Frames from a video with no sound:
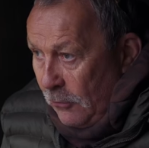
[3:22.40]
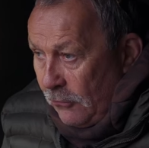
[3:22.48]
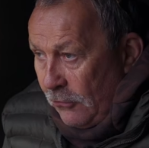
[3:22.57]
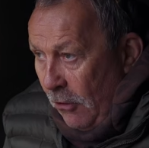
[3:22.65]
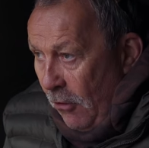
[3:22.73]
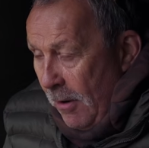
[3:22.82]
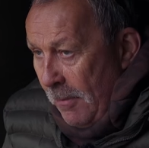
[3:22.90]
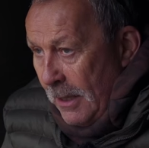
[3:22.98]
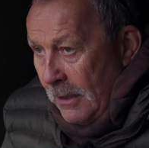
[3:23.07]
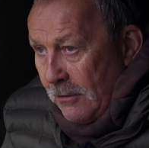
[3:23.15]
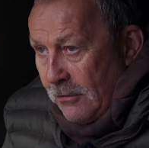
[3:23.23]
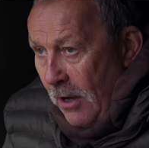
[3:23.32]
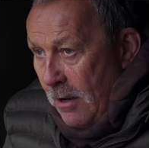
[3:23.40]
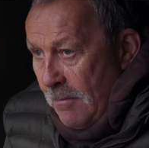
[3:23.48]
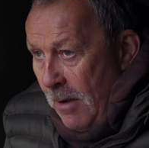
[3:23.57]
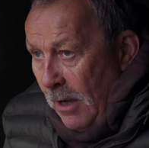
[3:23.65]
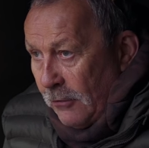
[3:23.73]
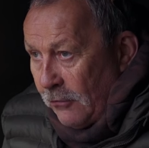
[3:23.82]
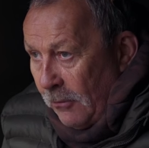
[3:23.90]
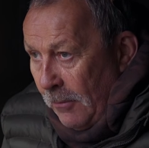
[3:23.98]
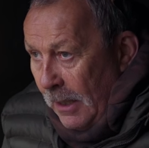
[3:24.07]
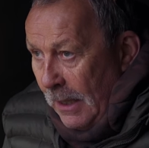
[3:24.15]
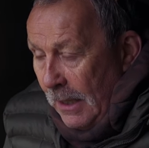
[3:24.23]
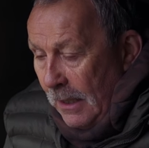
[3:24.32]
was starting to mean so much to
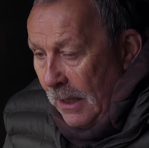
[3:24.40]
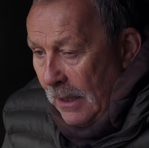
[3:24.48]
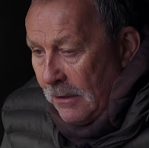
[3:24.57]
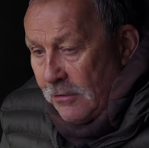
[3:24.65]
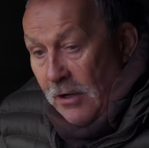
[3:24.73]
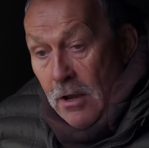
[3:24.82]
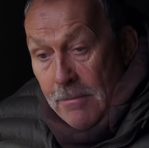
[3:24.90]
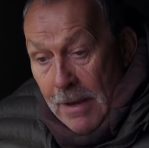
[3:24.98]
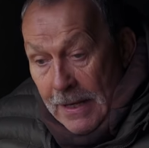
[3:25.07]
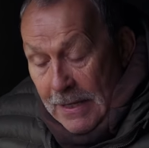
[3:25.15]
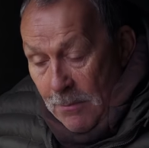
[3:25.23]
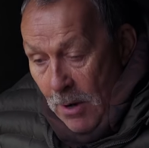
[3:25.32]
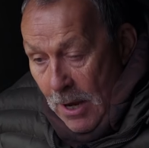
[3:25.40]
me in so many